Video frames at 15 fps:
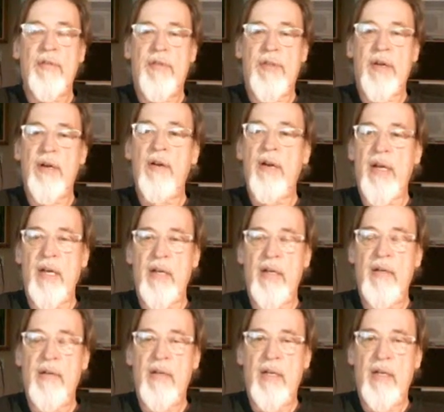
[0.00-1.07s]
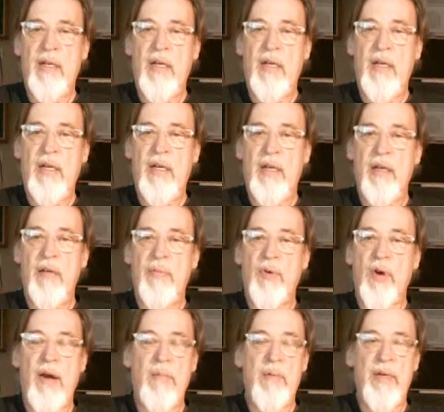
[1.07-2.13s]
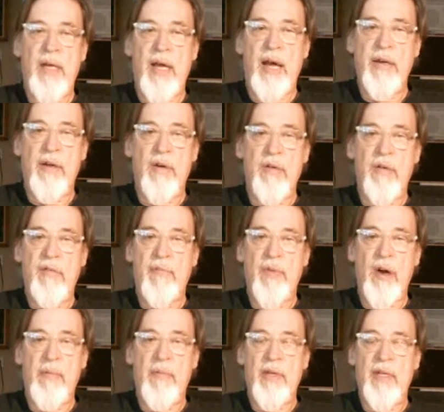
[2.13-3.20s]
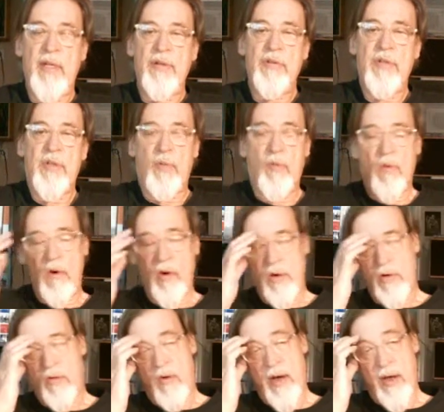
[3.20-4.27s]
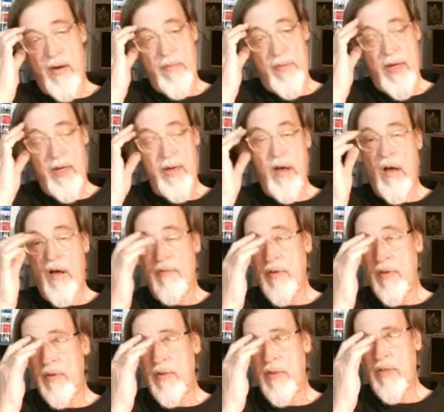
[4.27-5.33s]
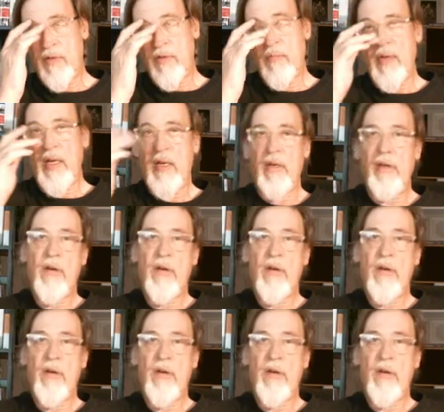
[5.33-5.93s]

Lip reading: I know you've probably used the word quite a bit, often to just mean your idea, your guess